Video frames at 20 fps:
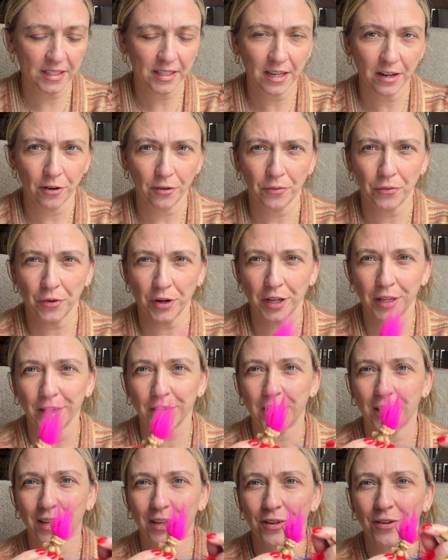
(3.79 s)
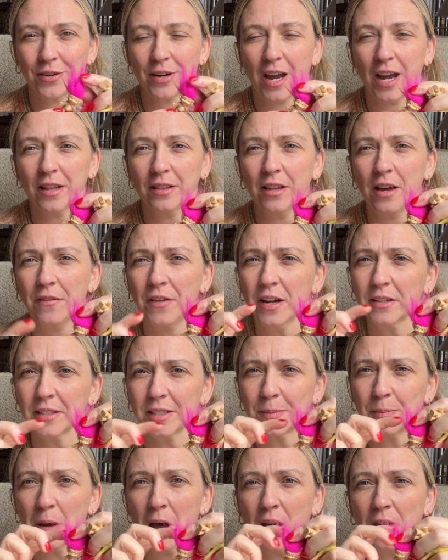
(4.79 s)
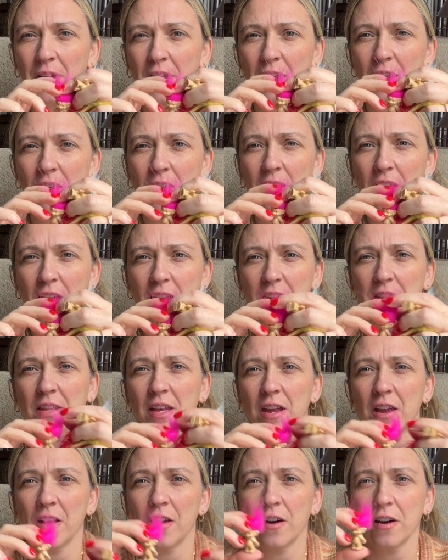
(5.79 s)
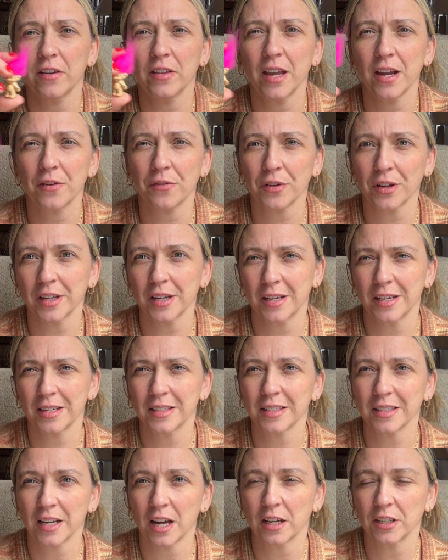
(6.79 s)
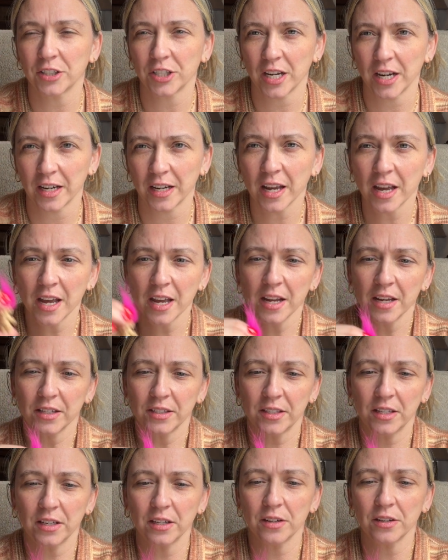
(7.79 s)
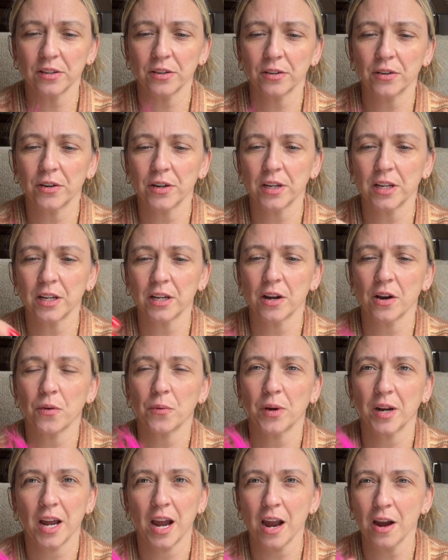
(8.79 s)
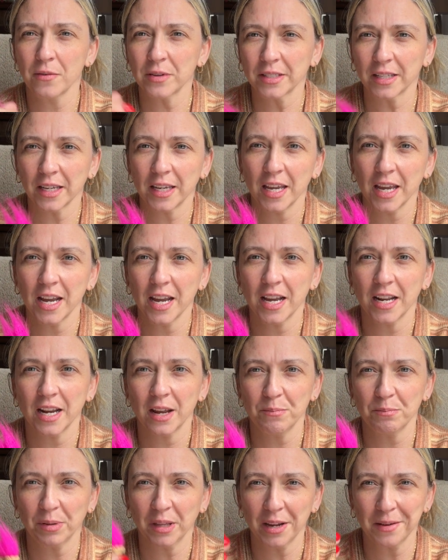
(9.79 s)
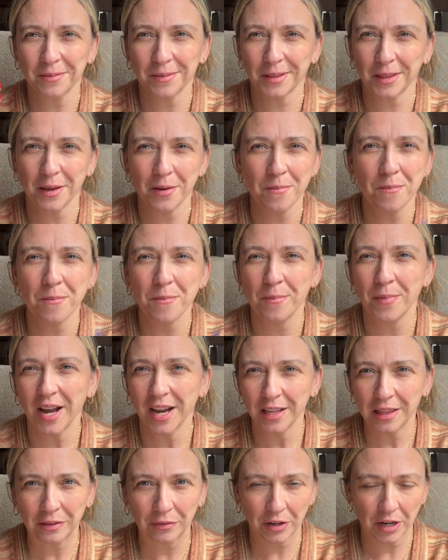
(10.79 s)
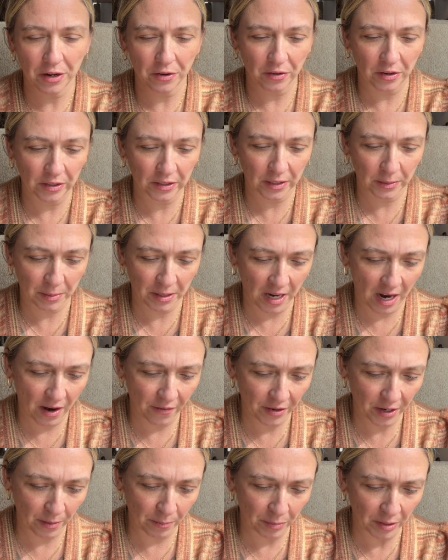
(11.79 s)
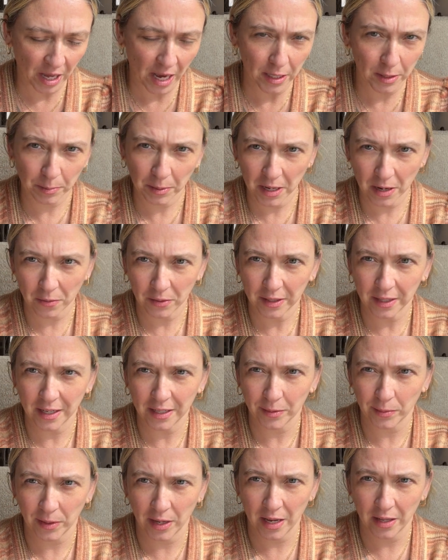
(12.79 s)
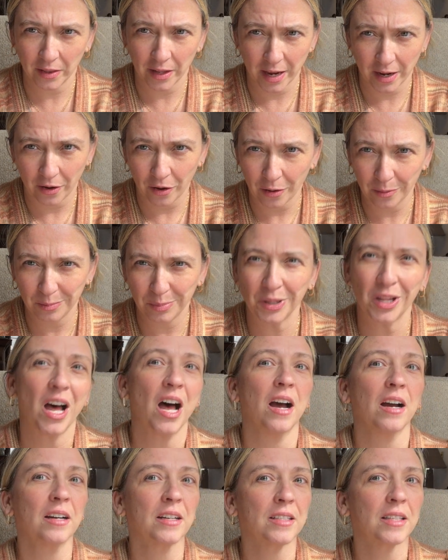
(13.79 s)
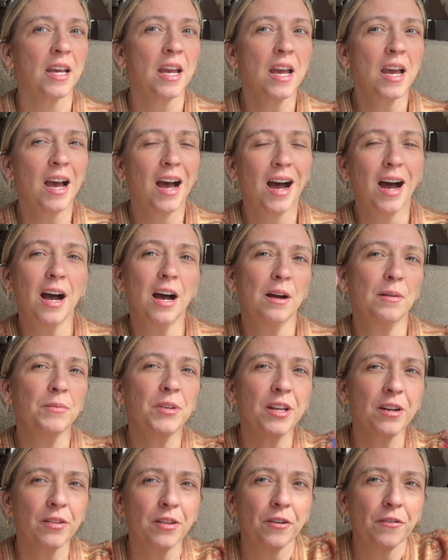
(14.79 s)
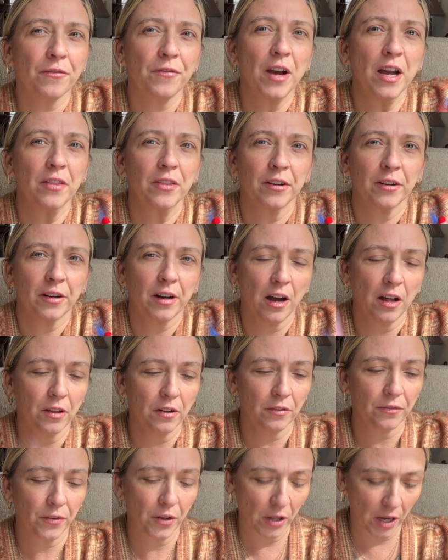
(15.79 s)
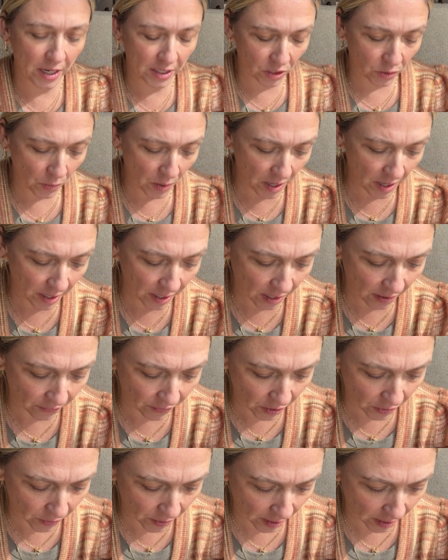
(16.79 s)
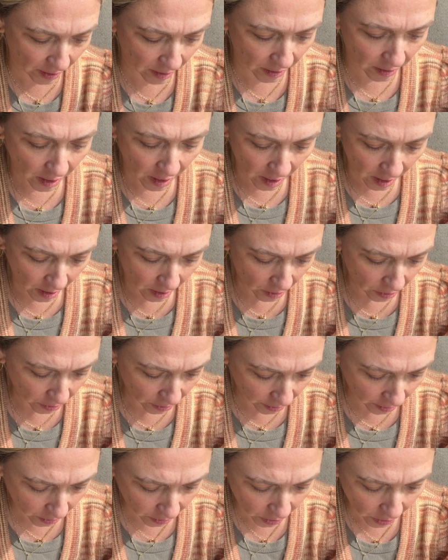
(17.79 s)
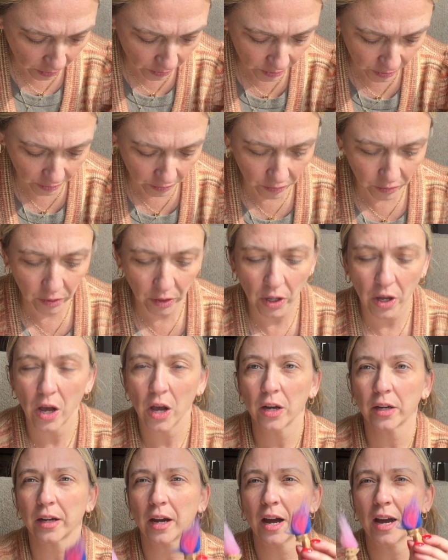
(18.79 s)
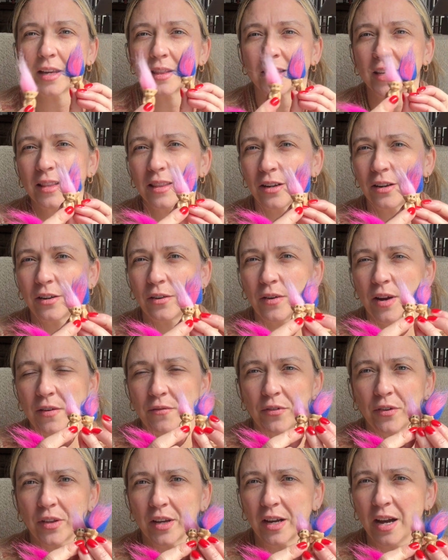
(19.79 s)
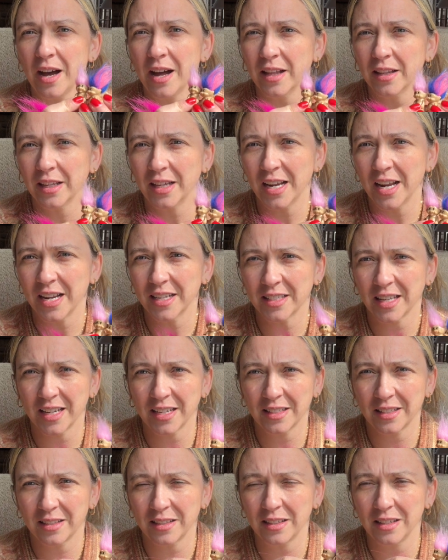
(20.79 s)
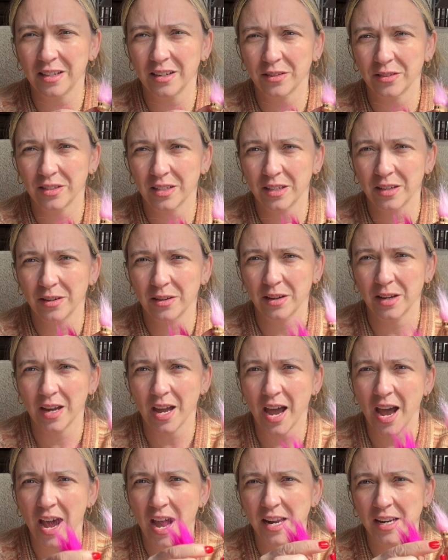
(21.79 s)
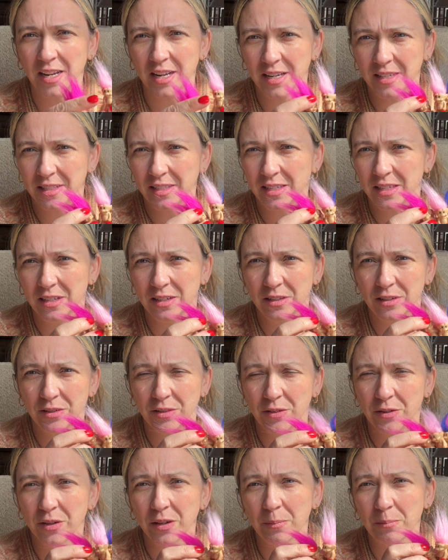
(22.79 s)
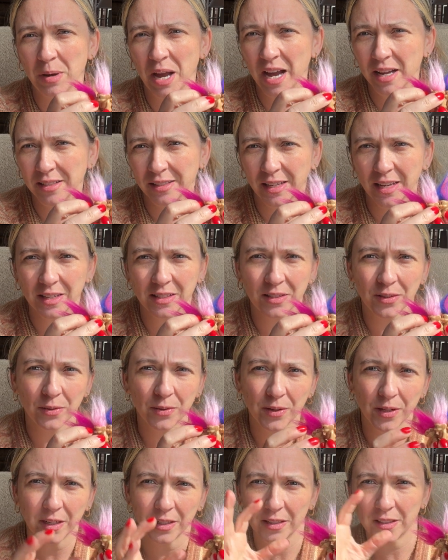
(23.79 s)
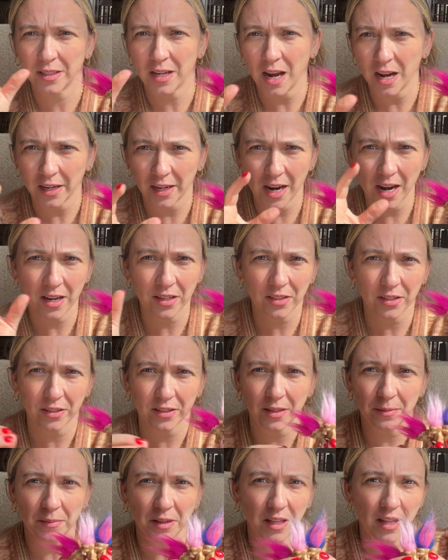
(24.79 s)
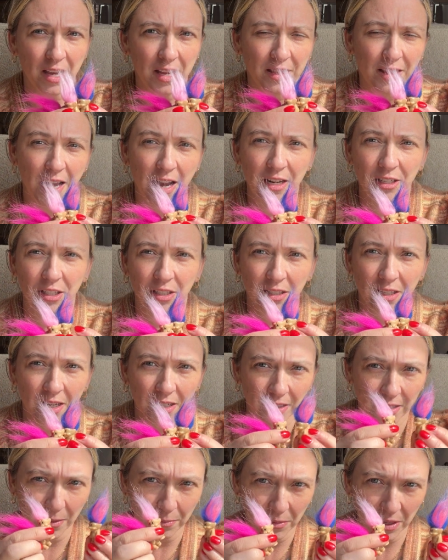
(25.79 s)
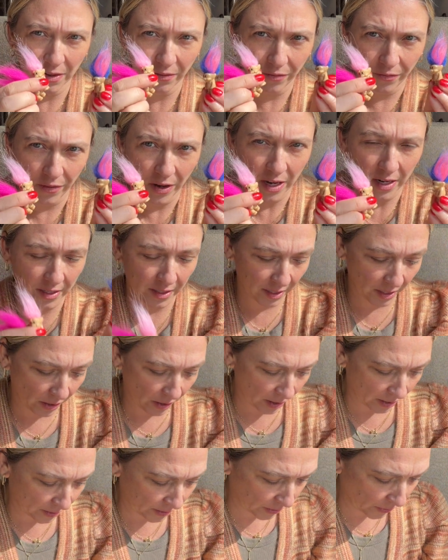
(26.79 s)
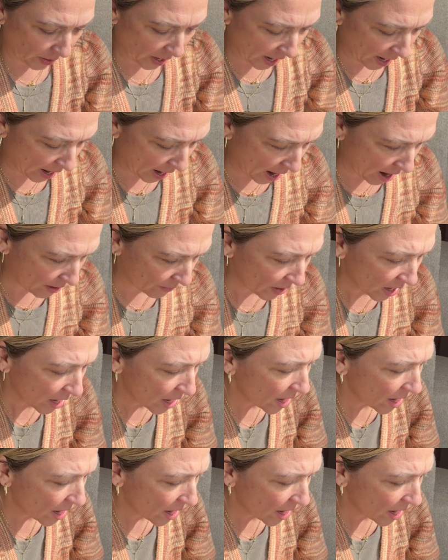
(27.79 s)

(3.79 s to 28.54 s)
They're really cute. I love how small they are, and they are like really nostalgic to, when I was a kid and played with them. My 3-year-old's been having a blast playing with these in like her blocks. They're fun, they're colorful. I just wanted to give you a closer look. I think they're great for like holidays, like, to add into baskets or stockings or something like that. Just like something fun to also have.